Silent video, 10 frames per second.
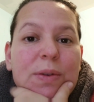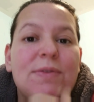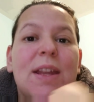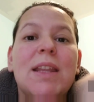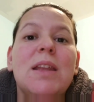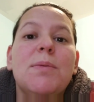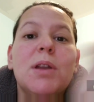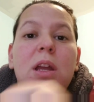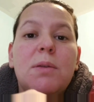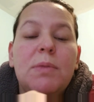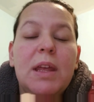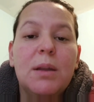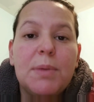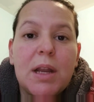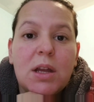We've done a
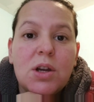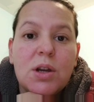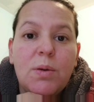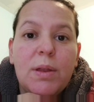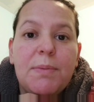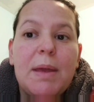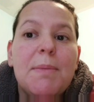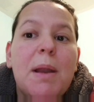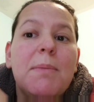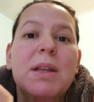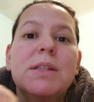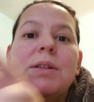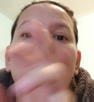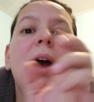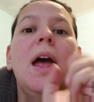little bit of cook with me, but I'm going to
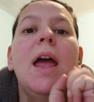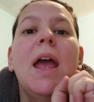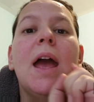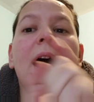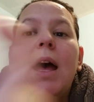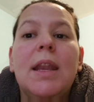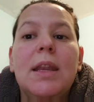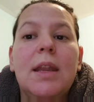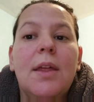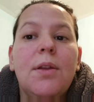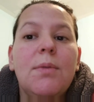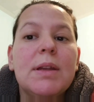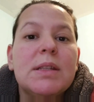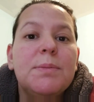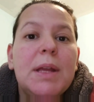do another
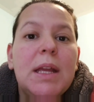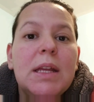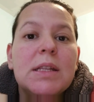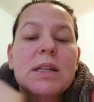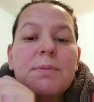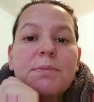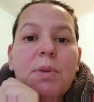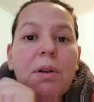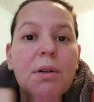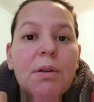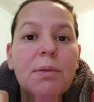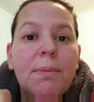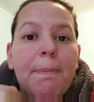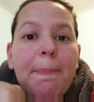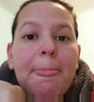recipe tomorrow.